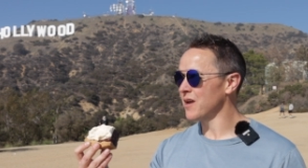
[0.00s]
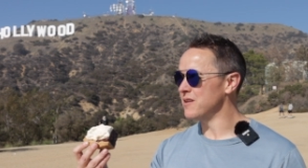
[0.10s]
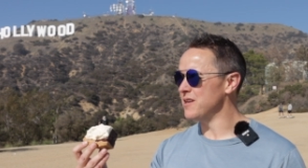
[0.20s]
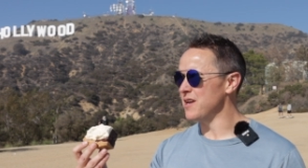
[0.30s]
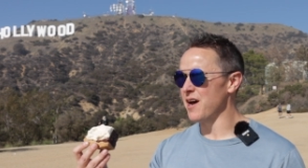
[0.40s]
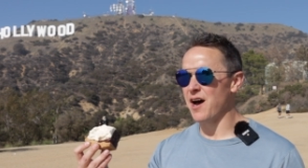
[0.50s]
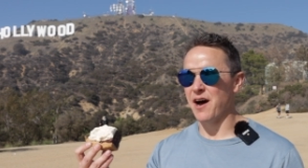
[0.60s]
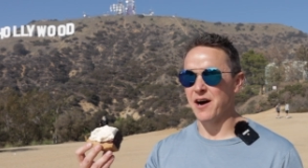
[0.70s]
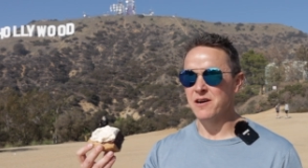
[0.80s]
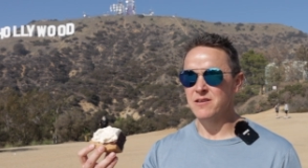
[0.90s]

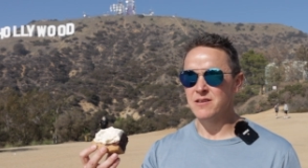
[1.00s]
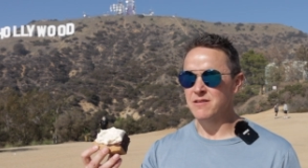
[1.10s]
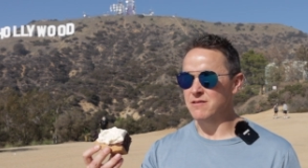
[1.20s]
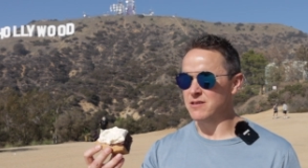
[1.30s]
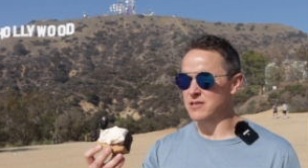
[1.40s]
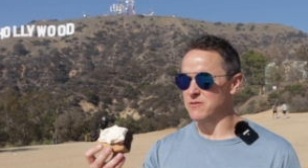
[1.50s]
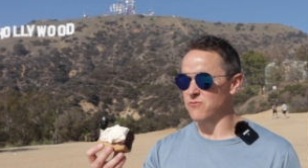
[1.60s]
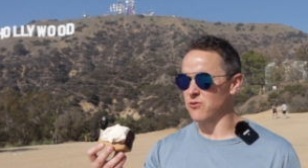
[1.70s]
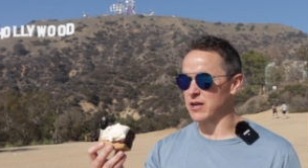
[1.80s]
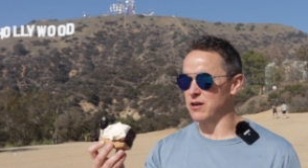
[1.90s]
yeah, this is
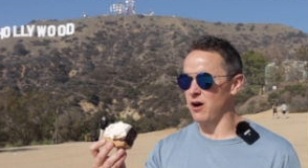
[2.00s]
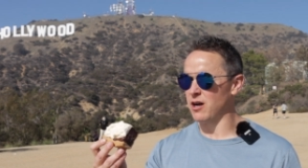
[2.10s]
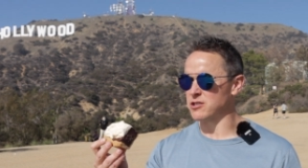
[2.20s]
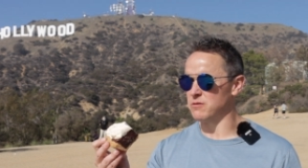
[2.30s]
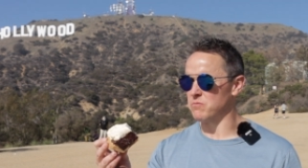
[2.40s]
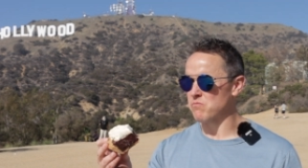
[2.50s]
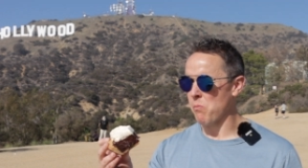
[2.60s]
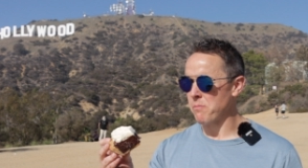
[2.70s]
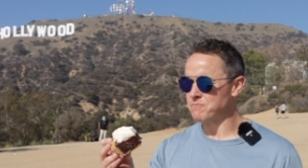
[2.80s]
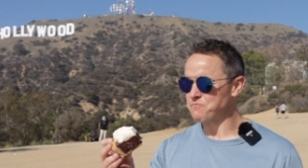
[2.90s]
freaking awesome.
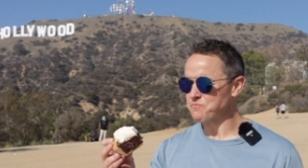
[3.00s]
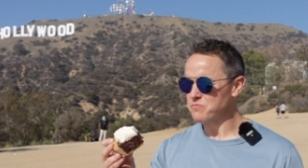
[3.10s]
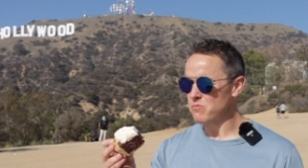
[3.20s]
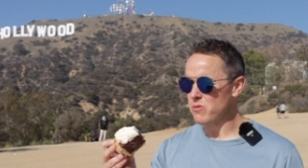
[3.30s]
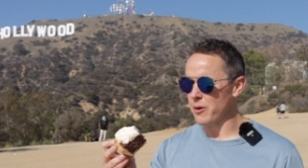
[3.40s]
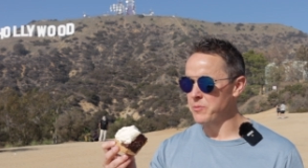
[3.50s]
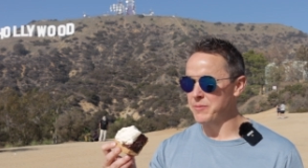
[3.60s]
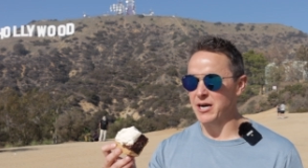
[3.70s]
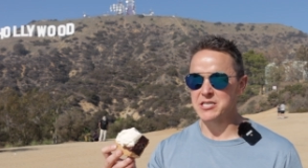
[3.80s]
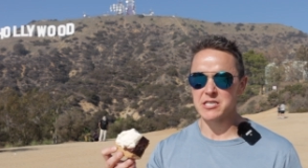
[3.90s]

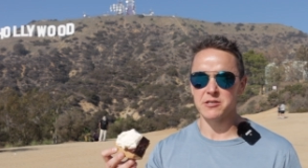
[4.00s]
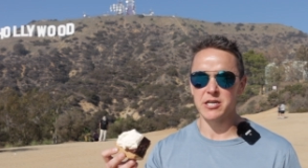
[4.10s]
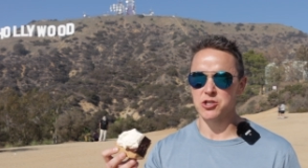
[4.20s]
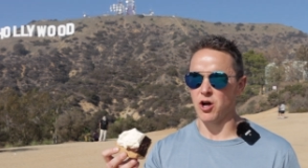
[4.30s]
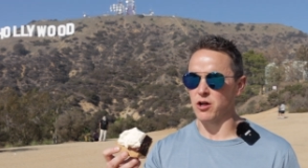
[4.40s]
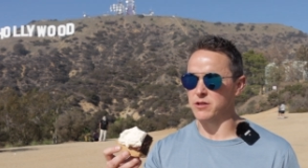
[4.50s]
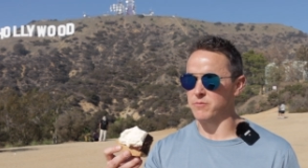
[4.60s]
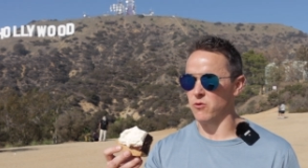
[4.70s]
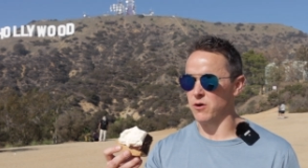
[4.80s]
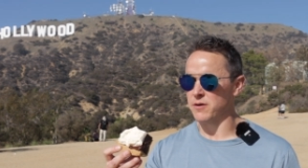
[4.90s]
Maybe I just like chocolate
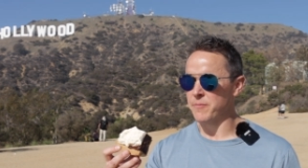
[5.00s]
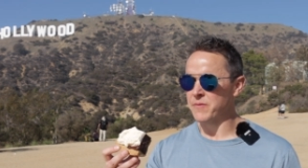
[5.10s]
more.